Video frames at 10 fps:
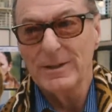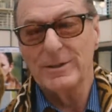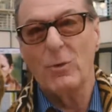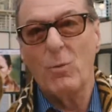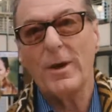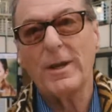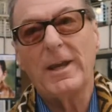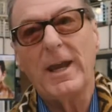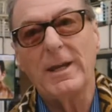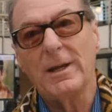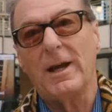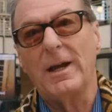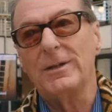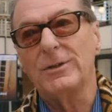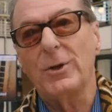So what are cake
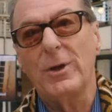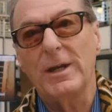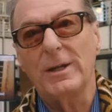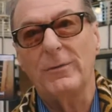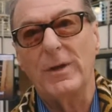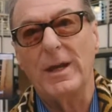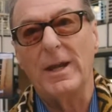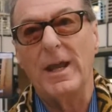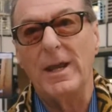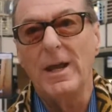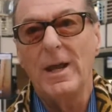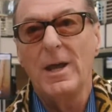lions doing in the V&A?